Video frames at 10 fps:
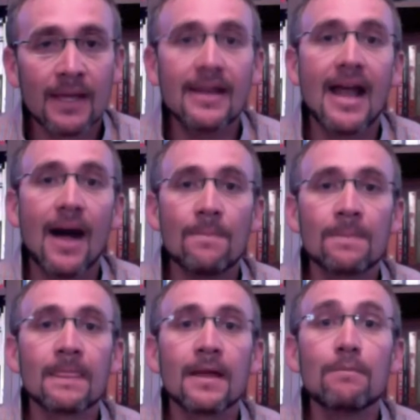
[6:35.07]
Now,
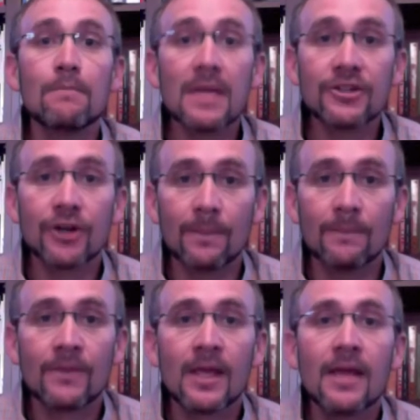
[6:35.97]
midterm.
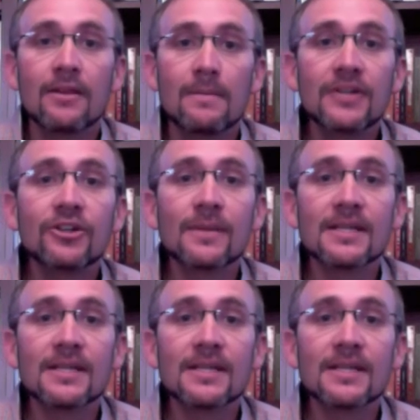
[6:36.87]
The midterm